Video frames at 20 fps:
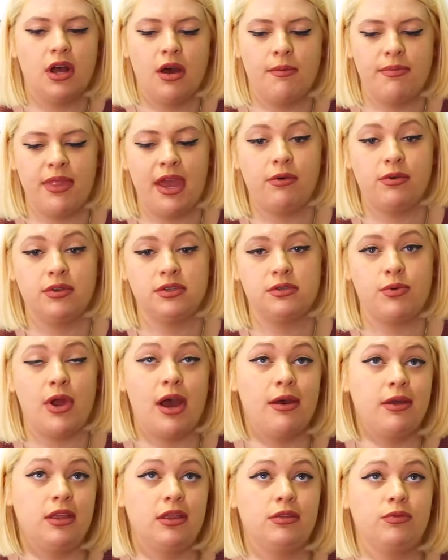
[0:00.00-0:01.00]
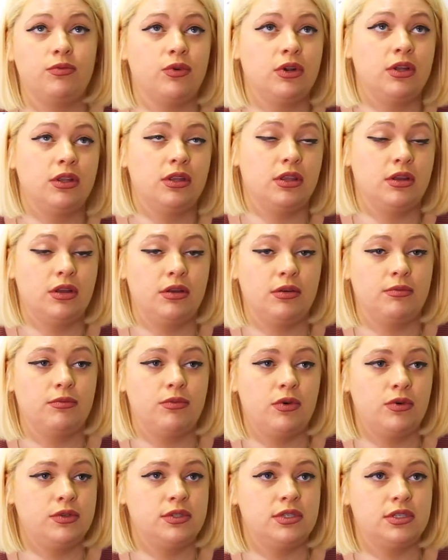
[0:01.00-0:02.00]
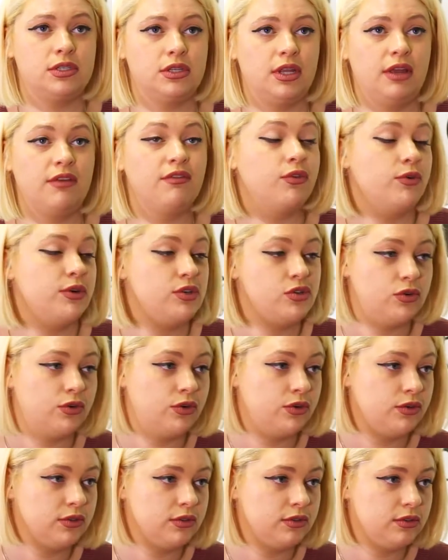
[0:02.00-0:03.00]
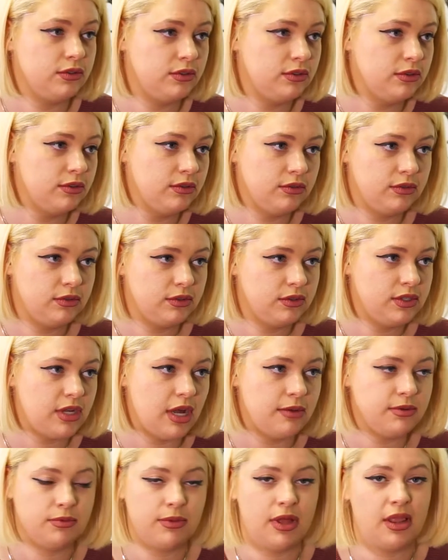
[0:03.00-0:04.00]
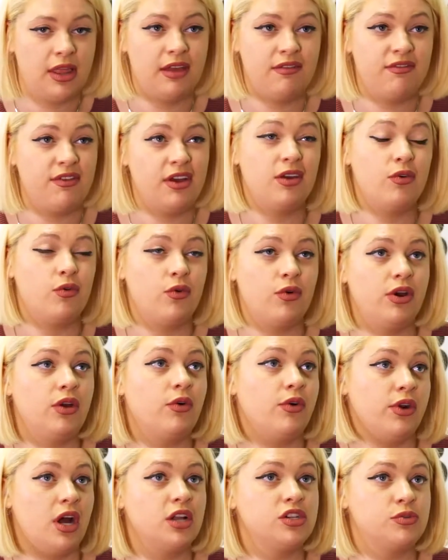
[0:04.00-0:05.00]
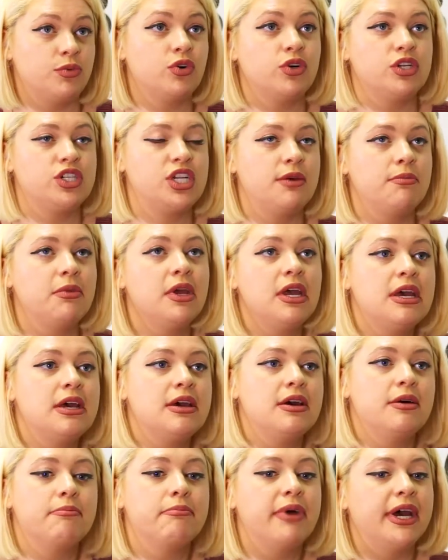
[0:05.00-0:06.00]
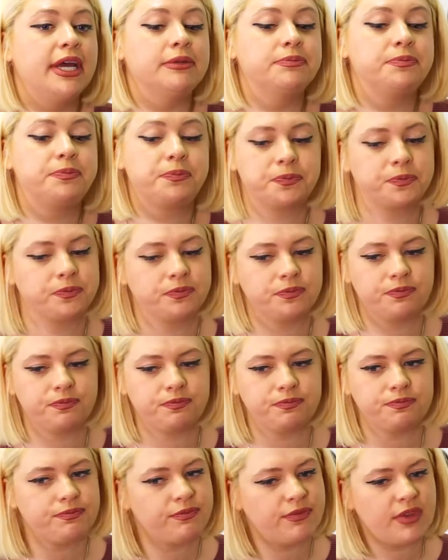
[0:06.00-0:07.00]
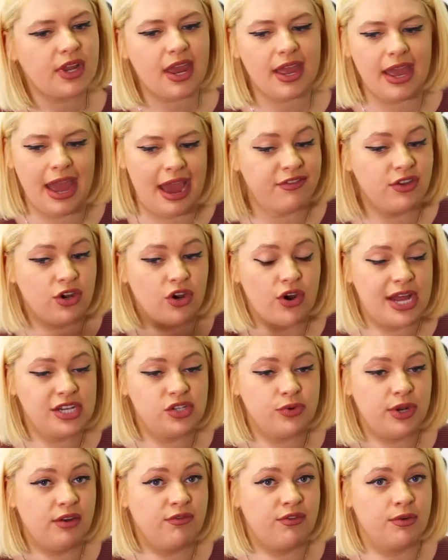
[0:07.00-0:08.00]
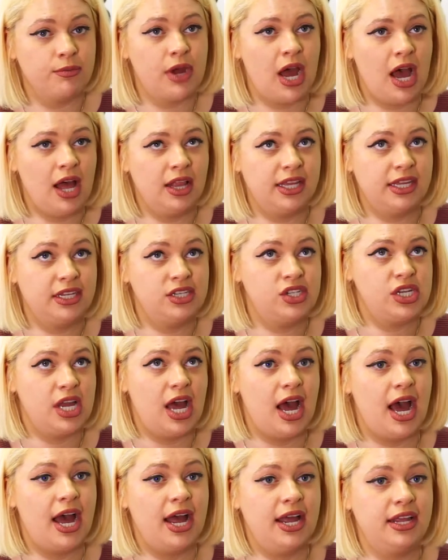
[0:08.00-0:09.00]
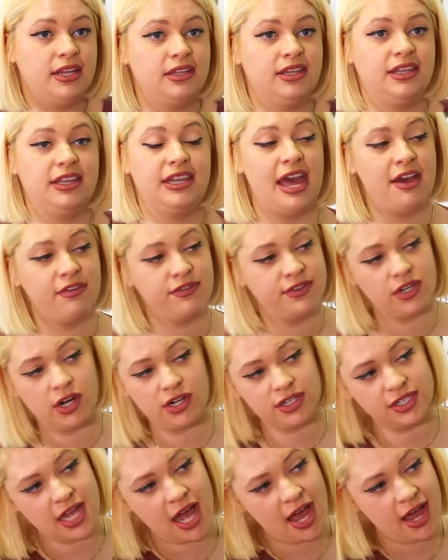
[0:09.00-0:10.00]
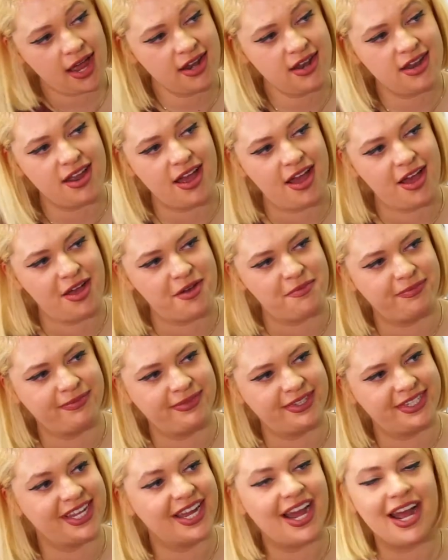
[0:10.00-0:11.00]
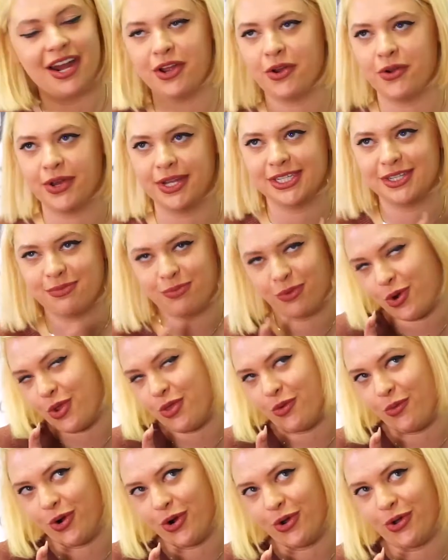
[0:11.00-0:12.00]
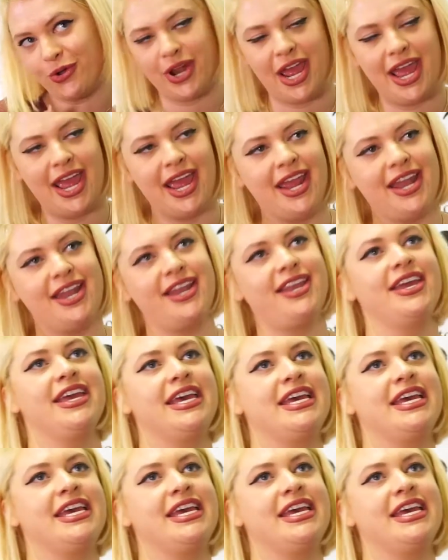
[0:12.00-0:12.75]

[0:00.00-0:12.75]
That was probably one of the most influential times of my life on entrepreneurship. But after graduating from college, I left her side to kind of go explore the world. And